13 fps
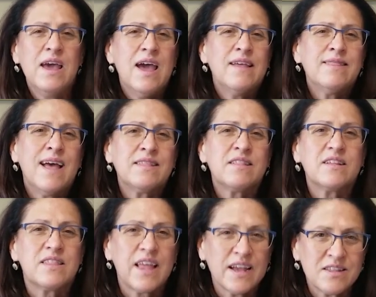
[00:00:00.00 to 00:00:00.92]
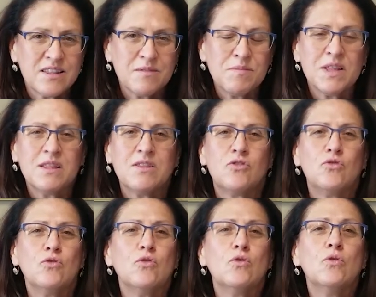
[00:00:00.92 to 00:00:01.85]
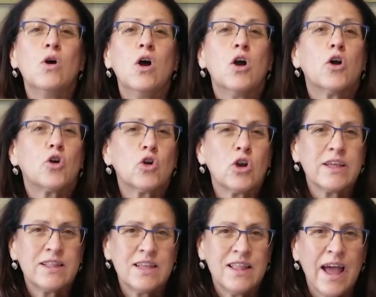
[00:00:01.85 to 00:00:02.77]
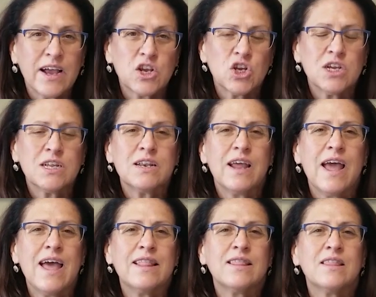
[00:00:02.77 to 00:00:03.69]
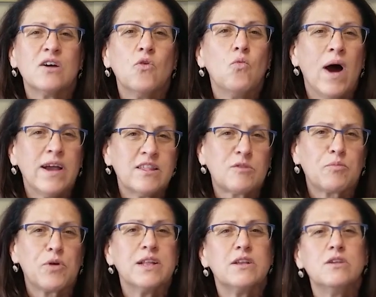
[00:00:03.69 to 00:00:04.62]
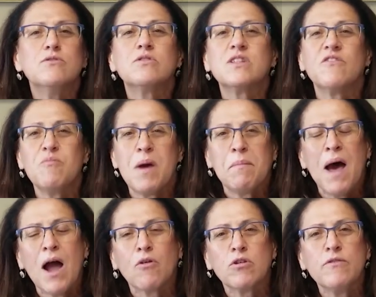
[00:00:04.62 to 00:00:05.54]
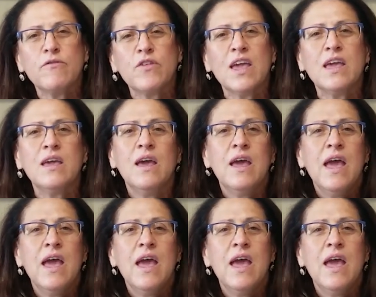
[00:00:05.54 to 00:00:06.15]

and that's a testament to early detection and the widespread use of mammography,